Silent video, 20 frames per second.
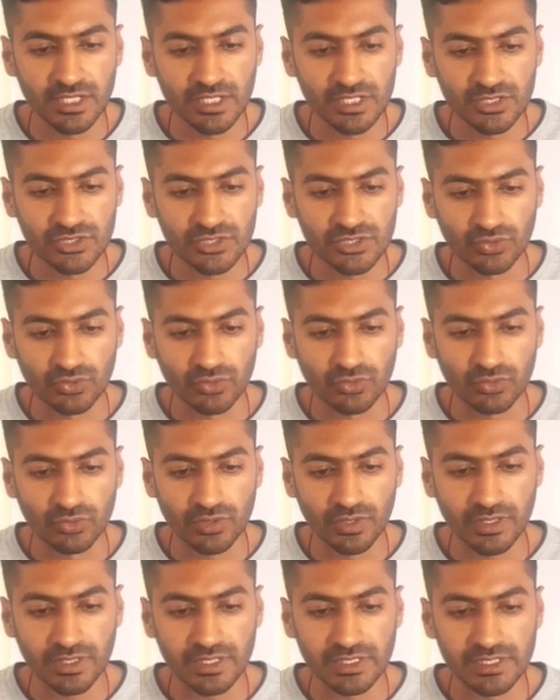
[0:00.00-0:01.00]

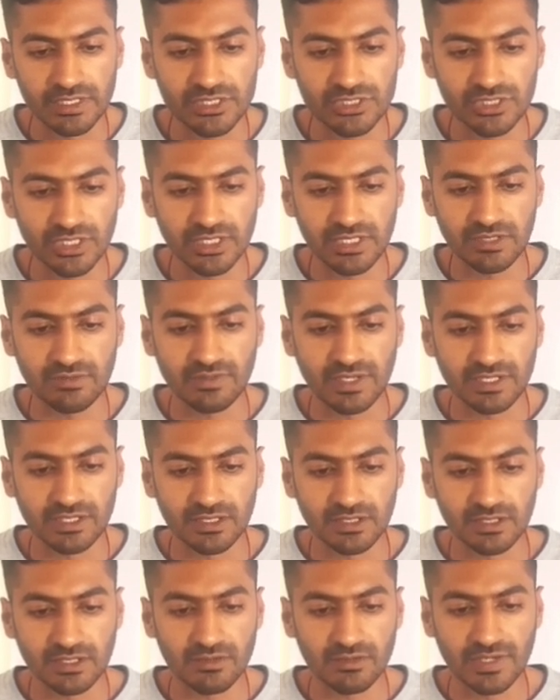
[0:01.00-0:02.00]
So initially,
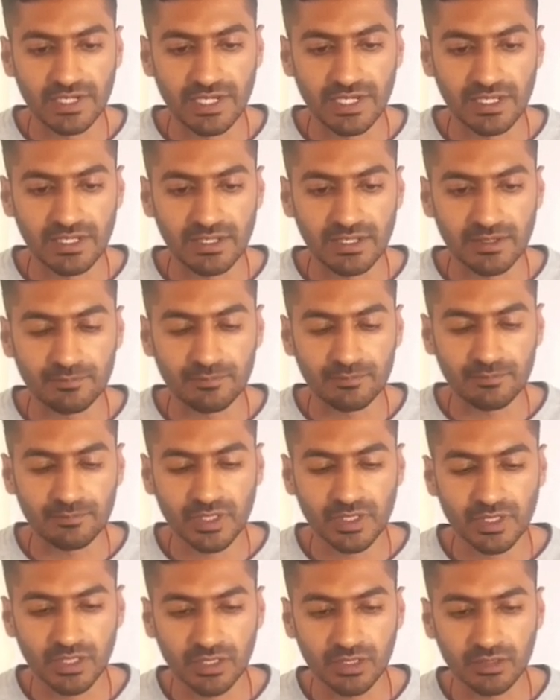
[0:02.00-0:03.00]
when I
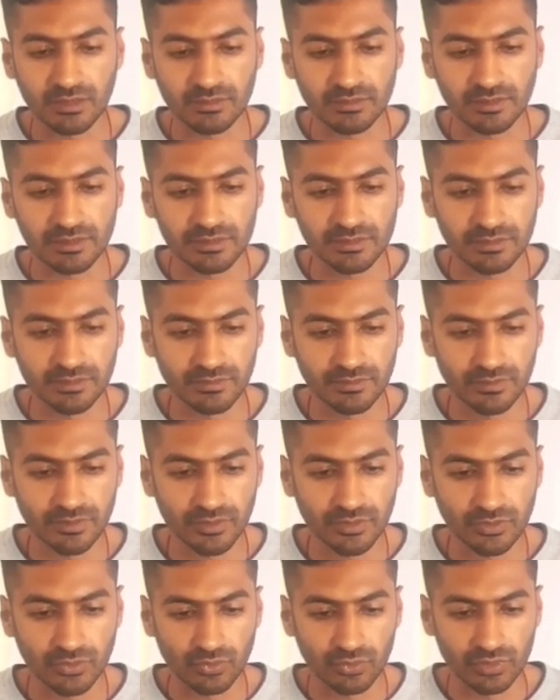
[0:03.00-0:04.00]

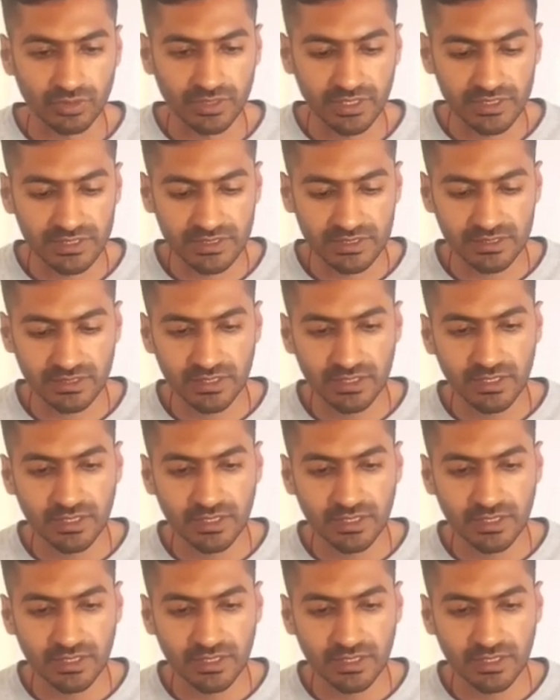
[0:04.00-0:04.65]
wrote this,